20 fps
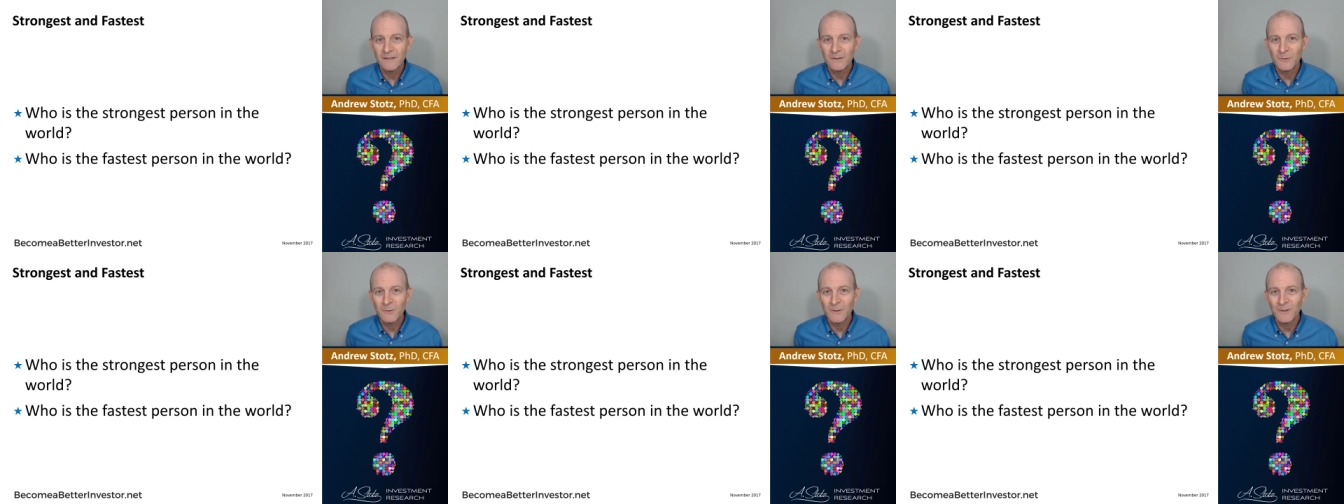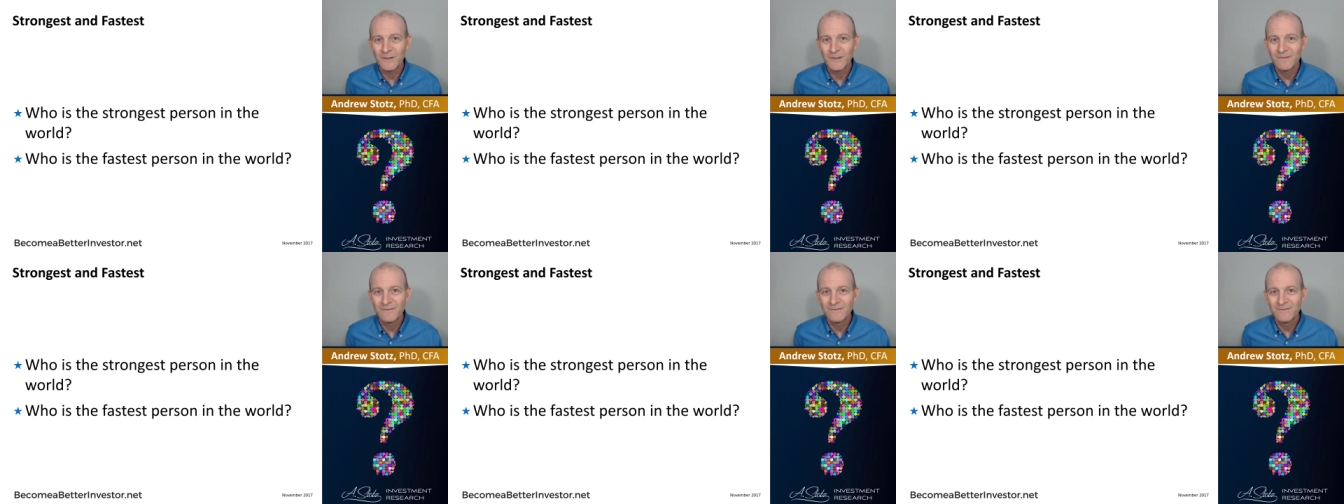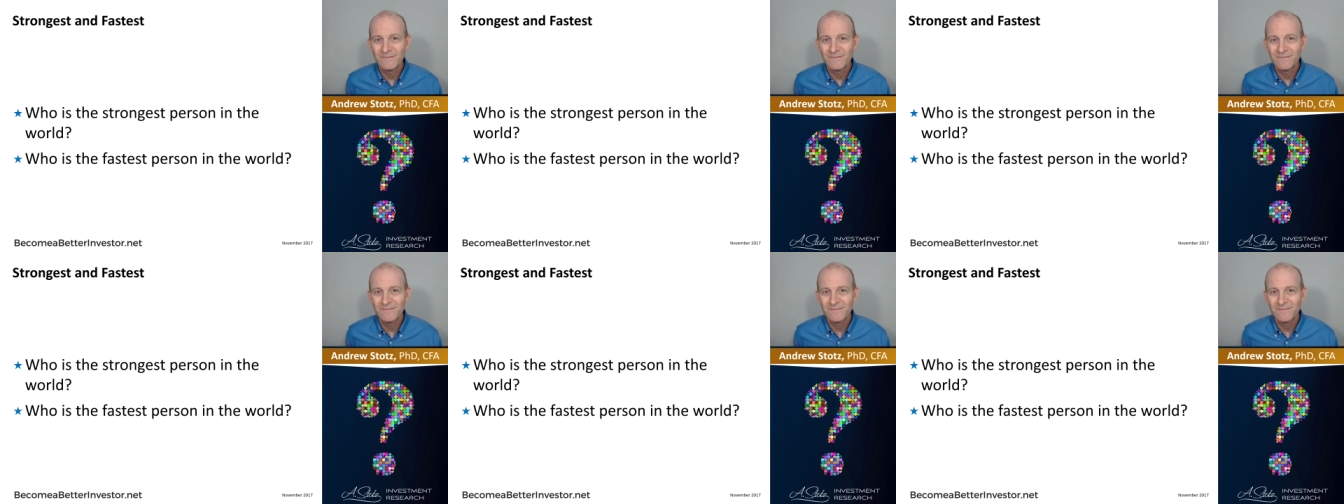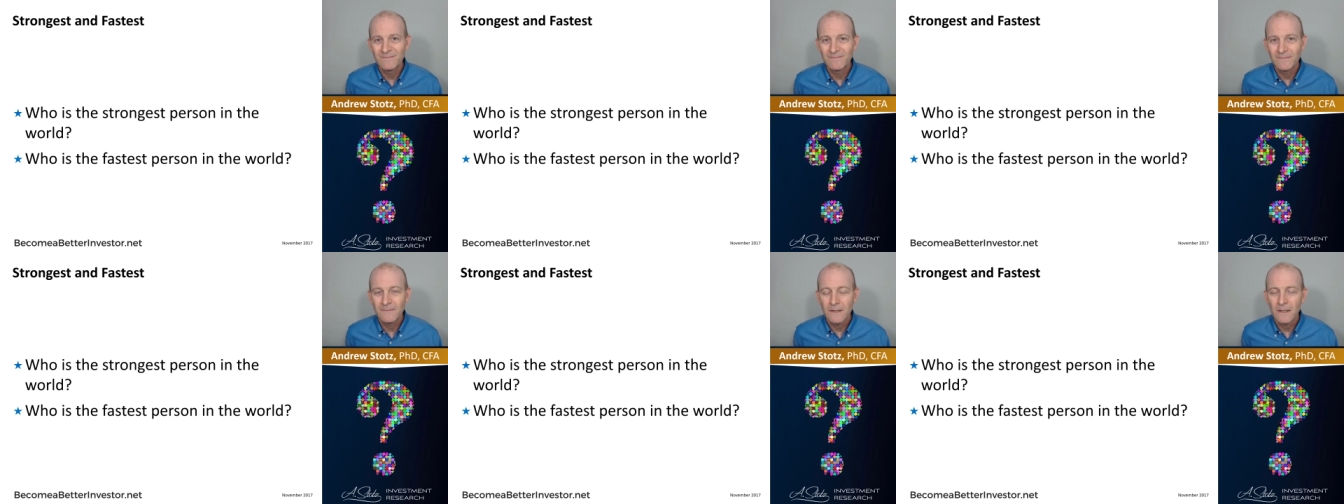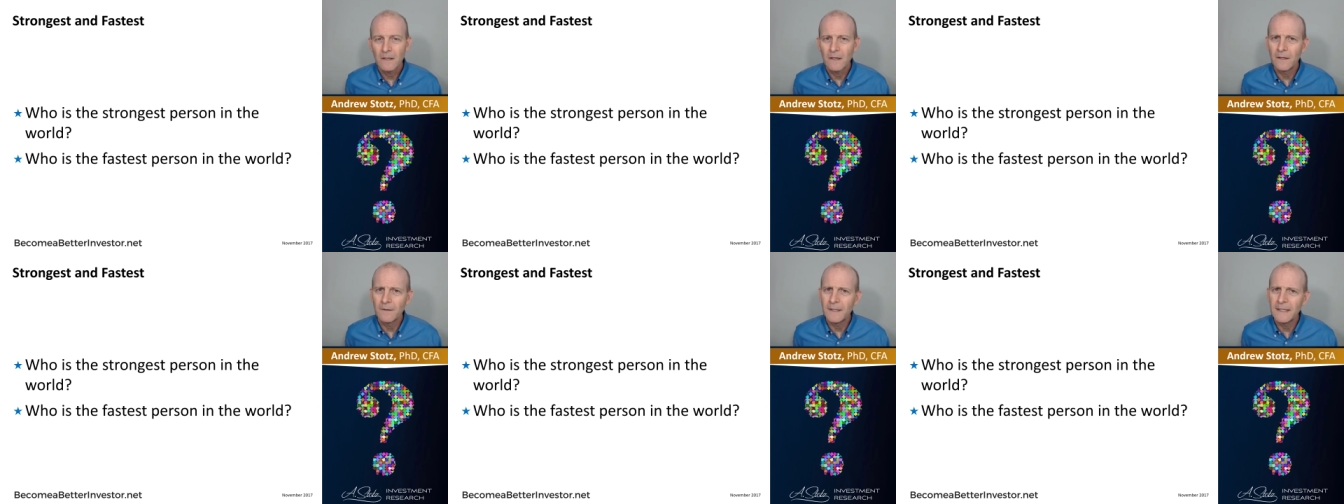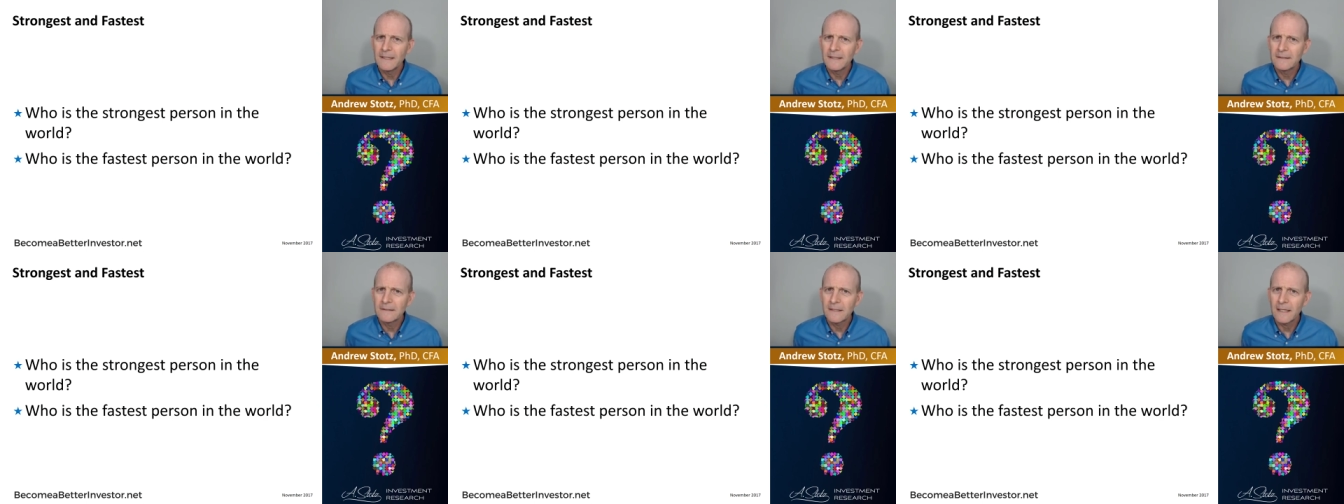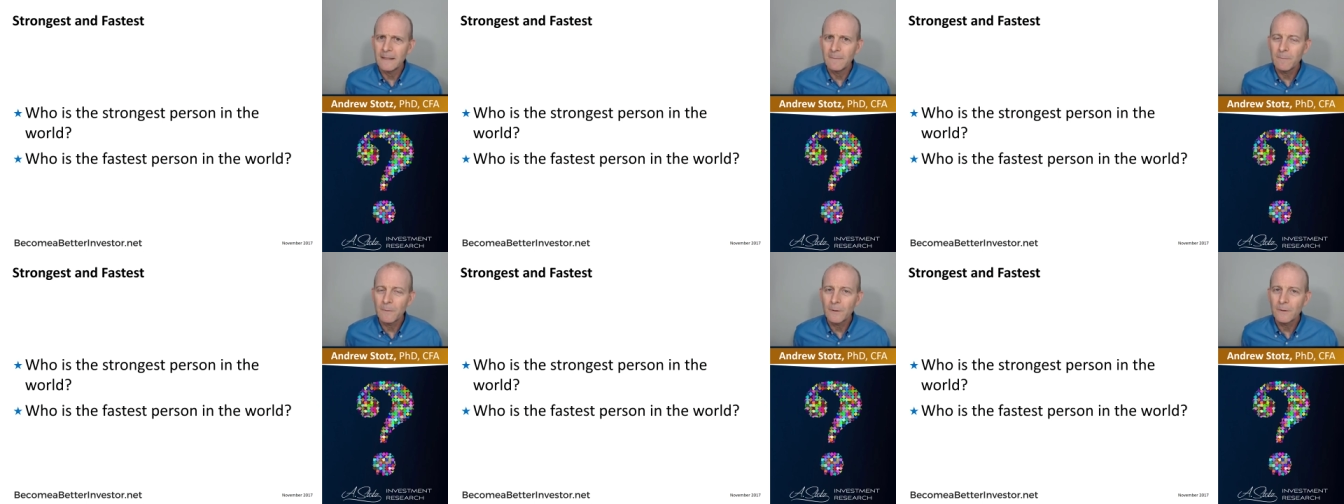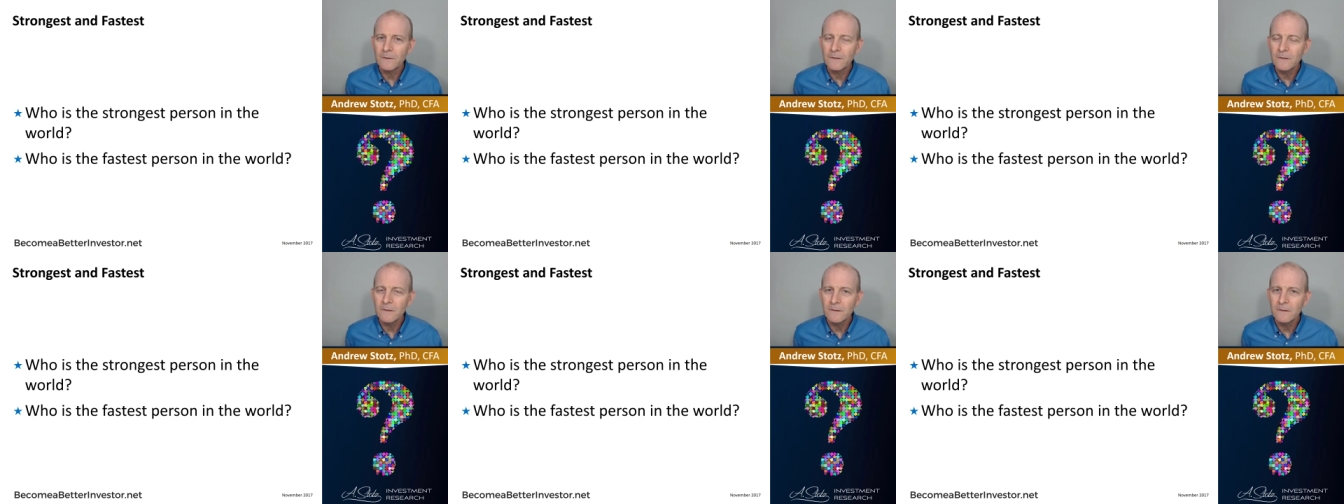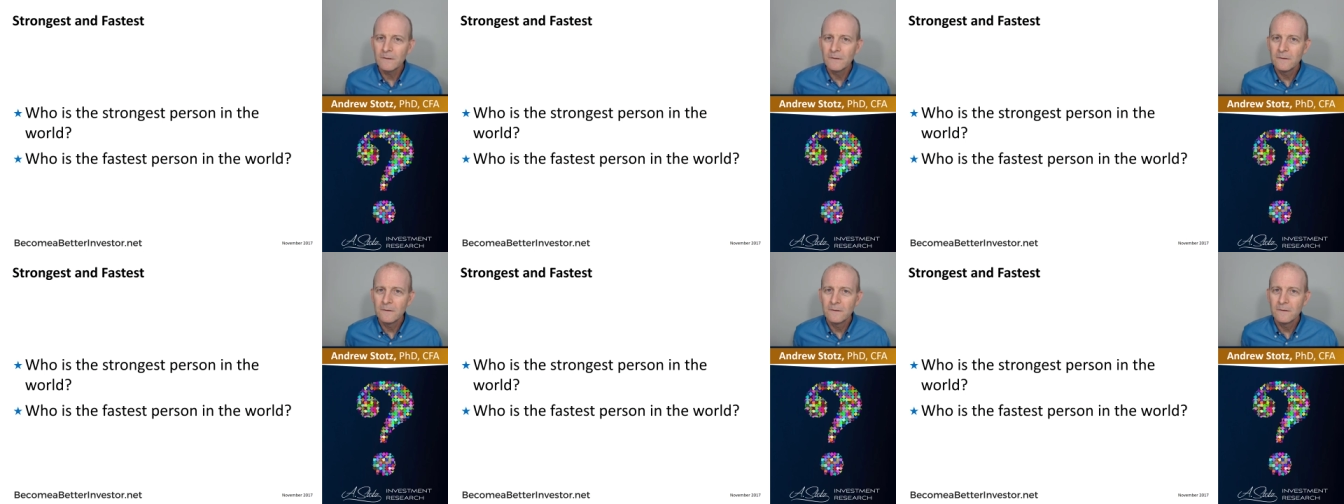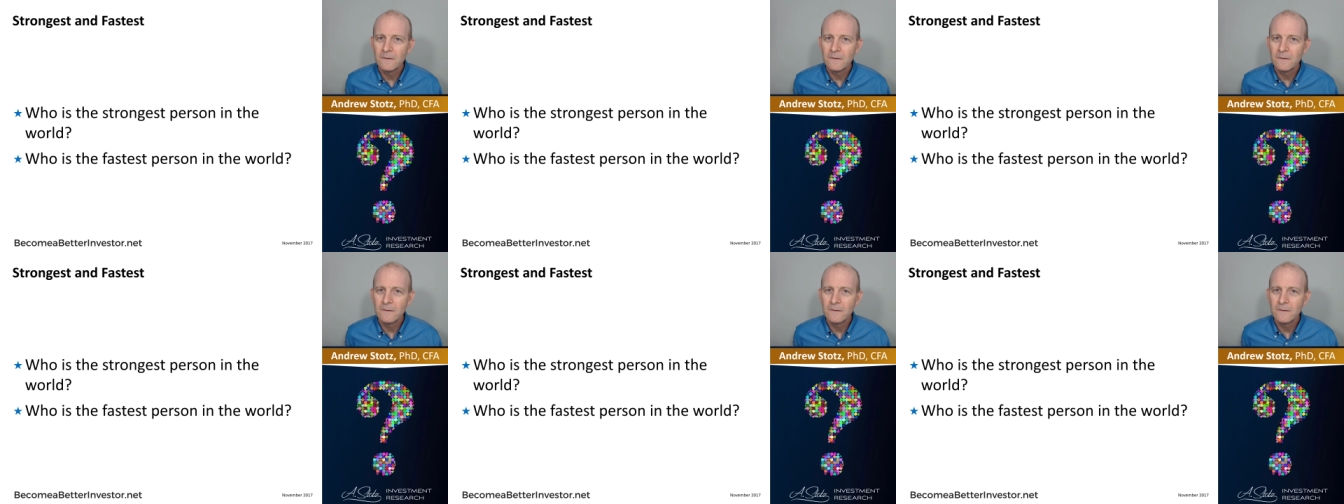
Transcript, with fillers: in the world? Are they the same person?